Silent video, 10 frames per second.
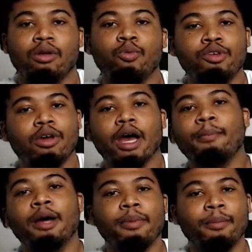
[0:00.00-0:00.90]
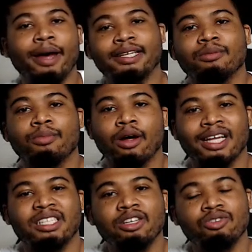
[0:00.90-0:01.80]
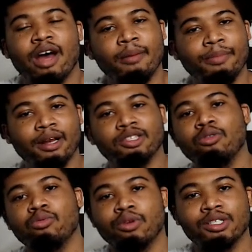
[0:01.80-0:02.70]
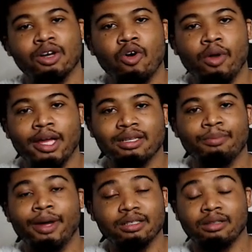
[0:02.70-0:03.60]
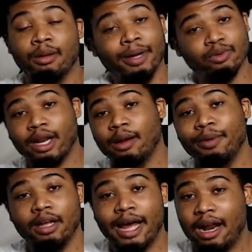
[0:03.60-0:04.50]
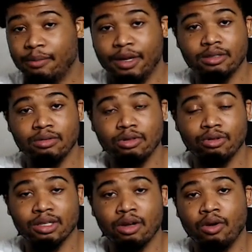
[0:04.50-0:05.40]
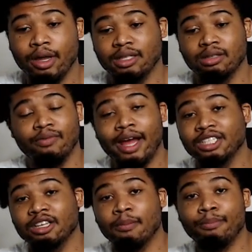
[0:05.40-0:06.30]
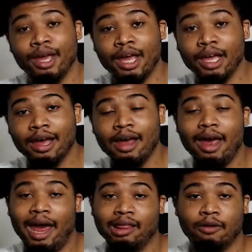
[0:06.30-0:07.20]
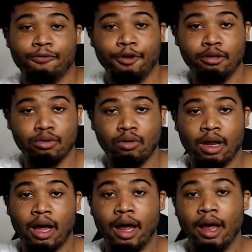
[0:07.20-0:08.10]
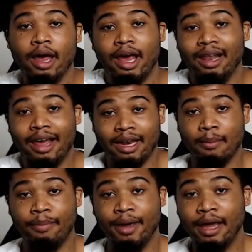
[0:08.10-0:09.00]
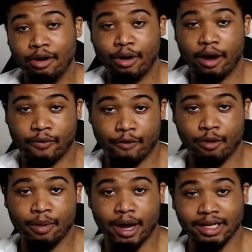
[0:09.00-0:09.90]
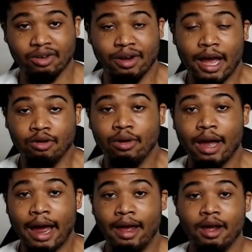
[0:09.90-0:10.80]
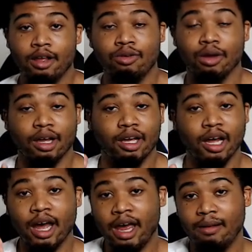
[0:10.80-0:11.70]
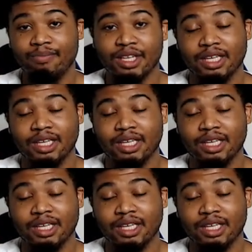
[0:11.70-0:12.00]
you coming up in basketball, they teach you how to beat a 2-3 zone. Is the best way to beat a 2-3 zone is flashing a big at the free throw line and letting the big create for everybody. So now you can cut to